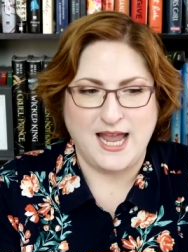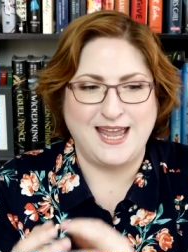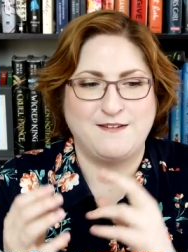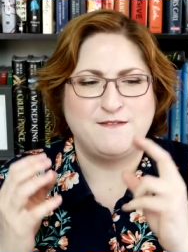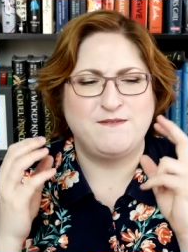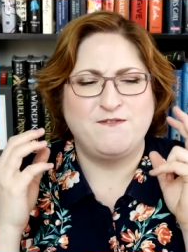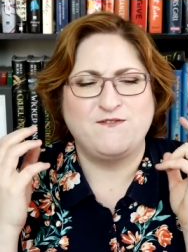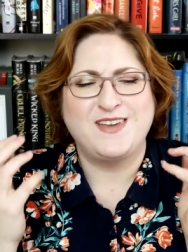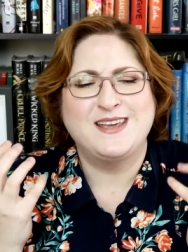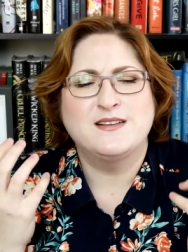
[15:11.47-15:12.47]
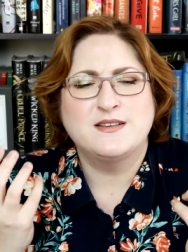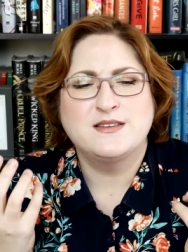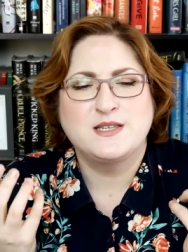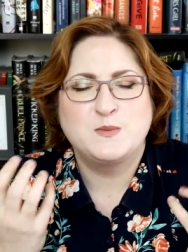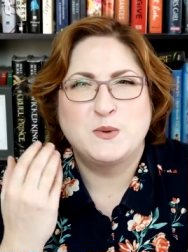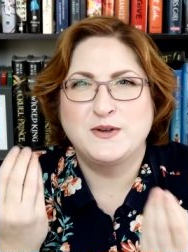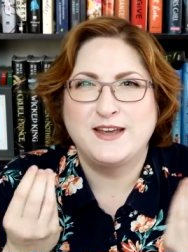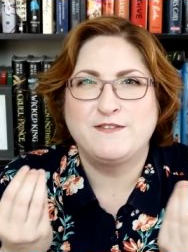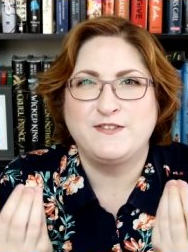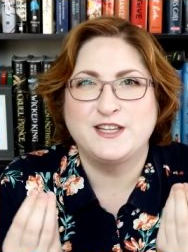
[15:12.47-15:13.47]
It feels more
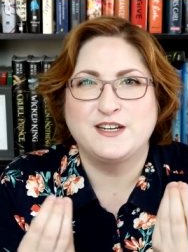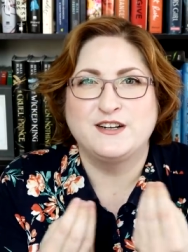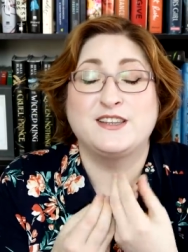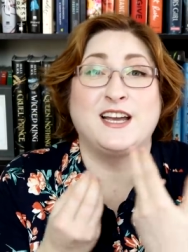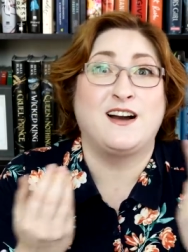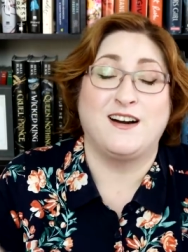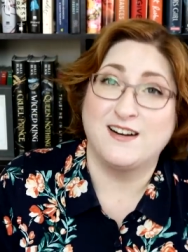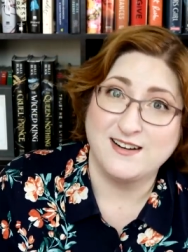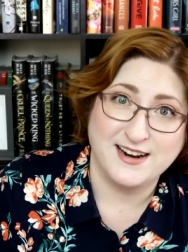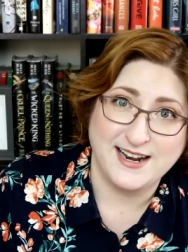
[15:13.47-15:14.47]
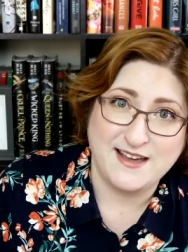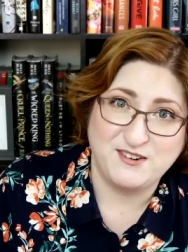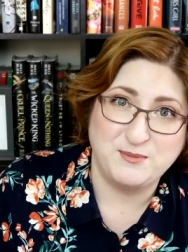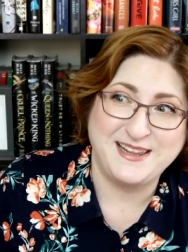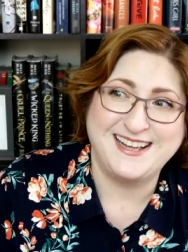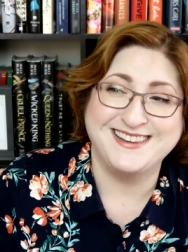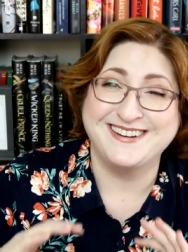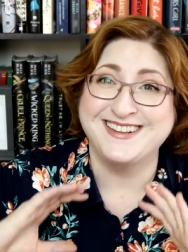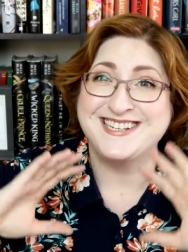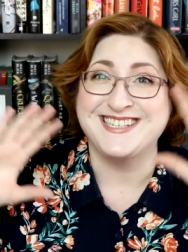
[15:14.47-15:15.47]
like filler. They are inevitably a
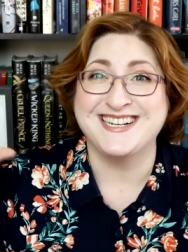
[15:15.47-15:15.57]
little less